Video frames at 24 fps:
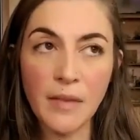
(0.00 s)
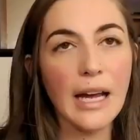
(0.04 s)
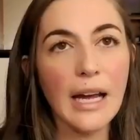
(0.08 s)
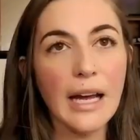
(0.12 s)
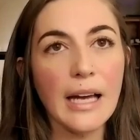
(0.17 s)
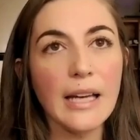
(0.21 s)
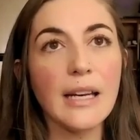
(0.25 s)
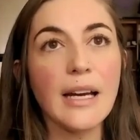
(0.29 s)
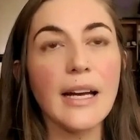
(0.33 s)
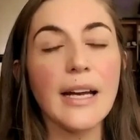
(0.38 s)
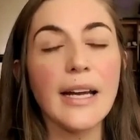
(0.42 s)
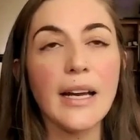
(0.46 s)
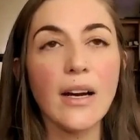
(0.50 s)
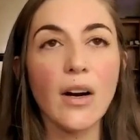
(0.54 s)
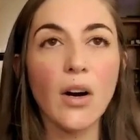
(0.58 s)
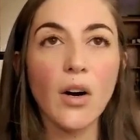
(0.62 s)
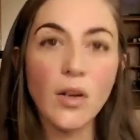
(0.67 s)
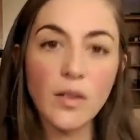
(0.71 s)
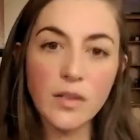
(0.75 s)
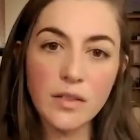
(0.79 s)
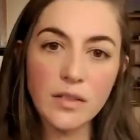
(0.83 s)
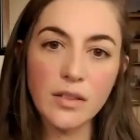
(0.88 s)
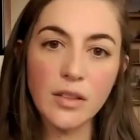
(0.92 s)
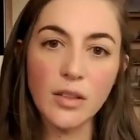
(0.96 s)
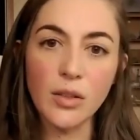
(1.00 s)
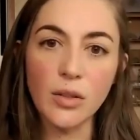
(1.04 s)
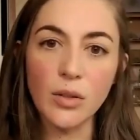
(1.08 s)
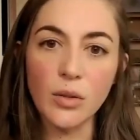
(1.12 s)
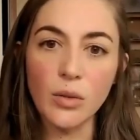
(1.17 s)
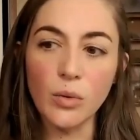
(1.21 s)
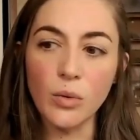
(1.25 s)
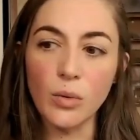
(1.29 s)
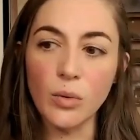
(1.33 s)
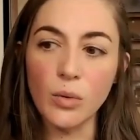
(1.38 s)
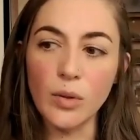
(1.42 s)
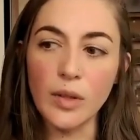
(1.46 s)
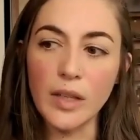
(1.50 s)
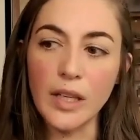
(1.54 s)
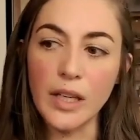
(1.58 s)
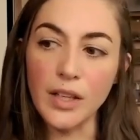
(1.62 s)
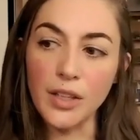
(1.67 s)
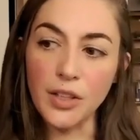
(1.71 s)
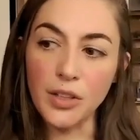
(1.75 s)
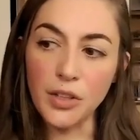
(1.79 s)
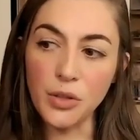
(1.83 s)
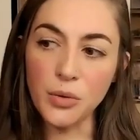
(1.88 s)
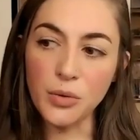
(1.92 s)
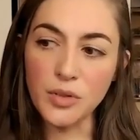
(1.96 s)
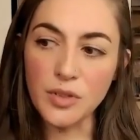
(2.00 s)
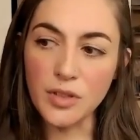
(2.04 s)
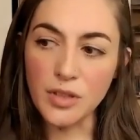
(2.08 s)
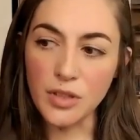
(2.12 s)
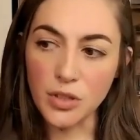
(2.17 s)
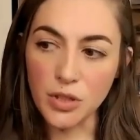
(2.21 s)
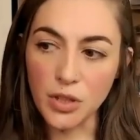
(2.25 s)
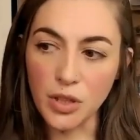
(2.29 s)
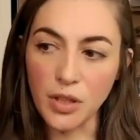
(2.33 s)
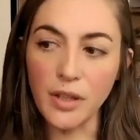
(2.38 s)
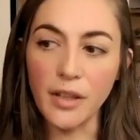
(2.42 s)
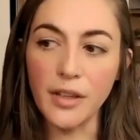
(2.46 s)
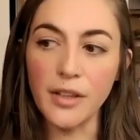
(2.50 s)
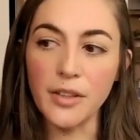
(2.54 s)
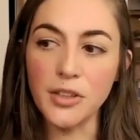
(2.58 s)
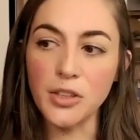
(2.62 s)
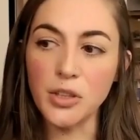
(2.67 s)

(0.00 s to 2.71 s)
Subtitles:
And I also can use the chart